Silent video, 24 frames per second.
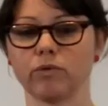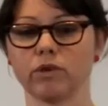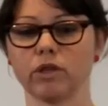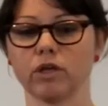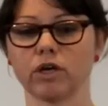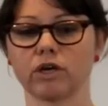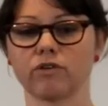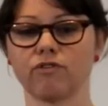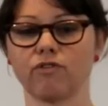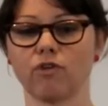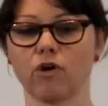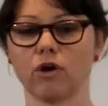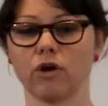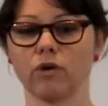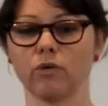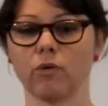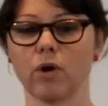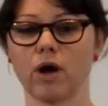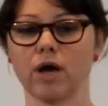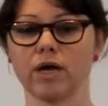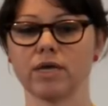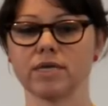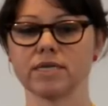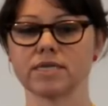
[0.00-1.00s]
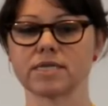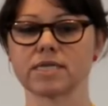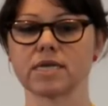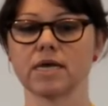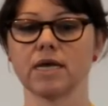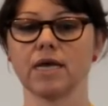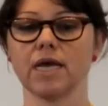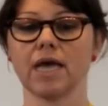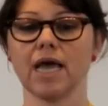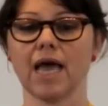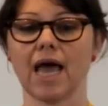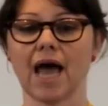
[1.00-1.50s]
would look for was
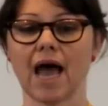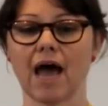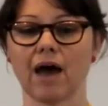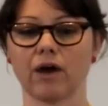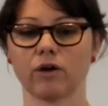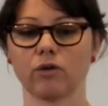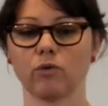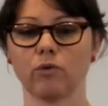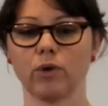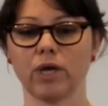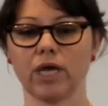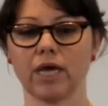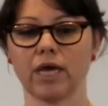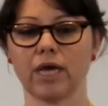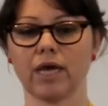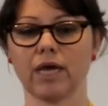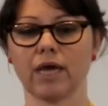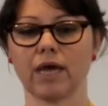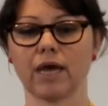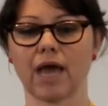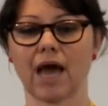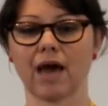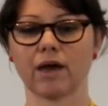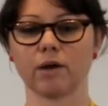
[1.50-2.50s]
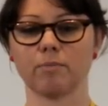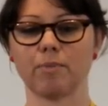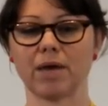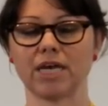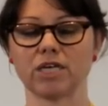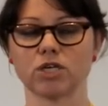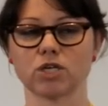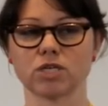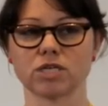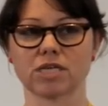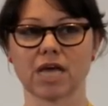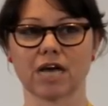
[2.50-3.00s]
how do
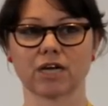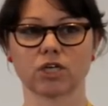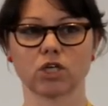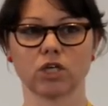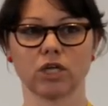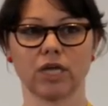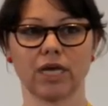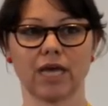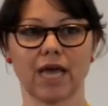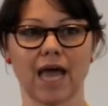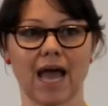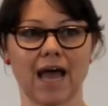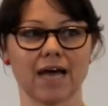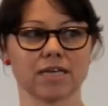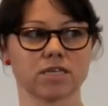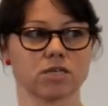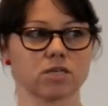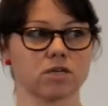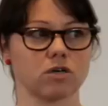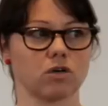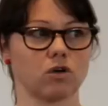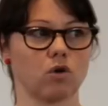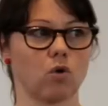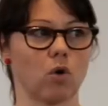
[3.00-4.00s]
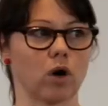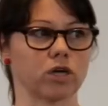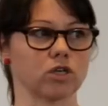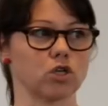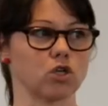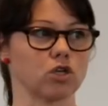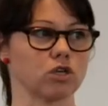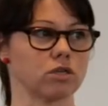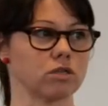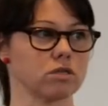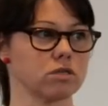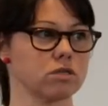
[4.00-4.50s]
patients actually ask
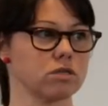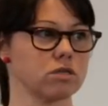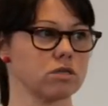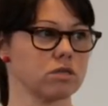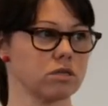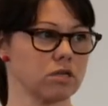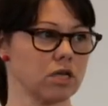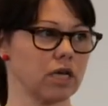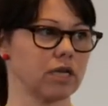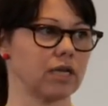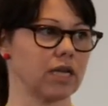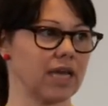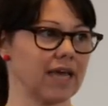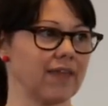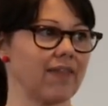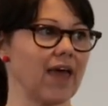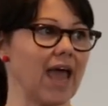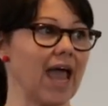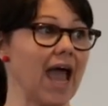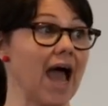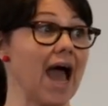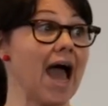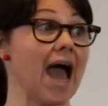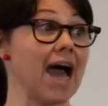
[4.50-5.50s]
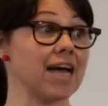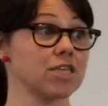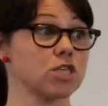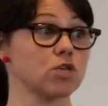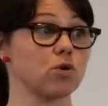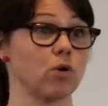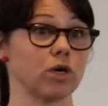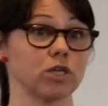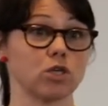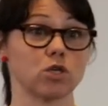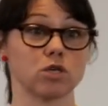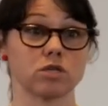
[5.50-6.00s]
questions? Can they ask
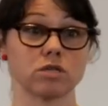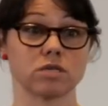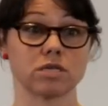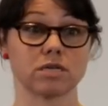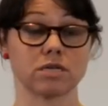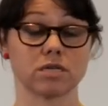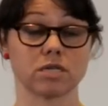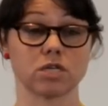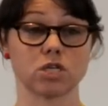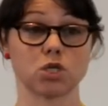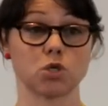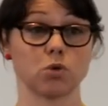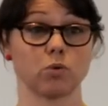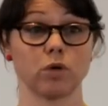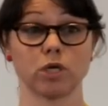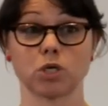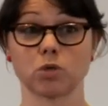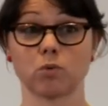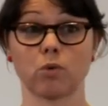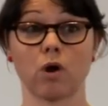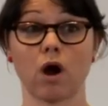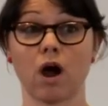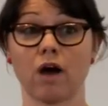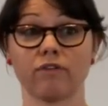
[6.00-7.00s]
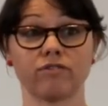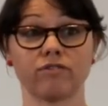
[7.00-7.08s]
questions in a situation where